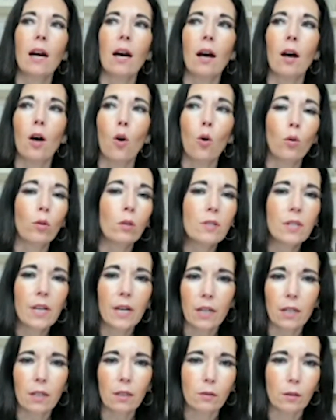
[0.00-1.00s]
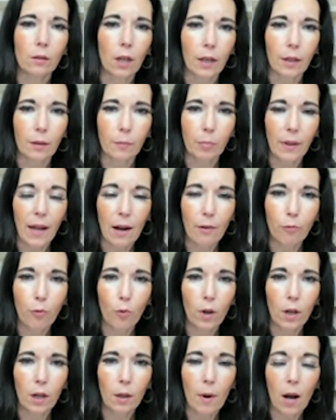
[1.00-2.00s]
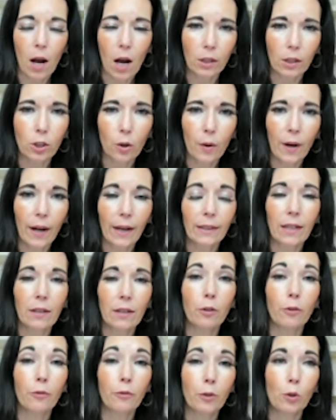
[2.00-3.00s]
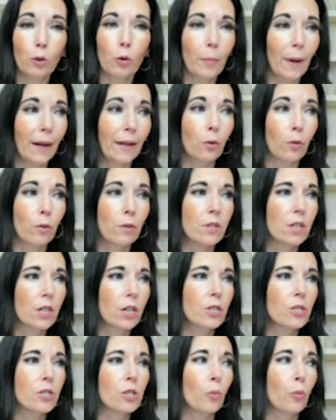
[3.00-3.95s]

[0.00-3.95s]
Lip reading: a whole entire platform on GoHighLevel fueled by Gold Digger.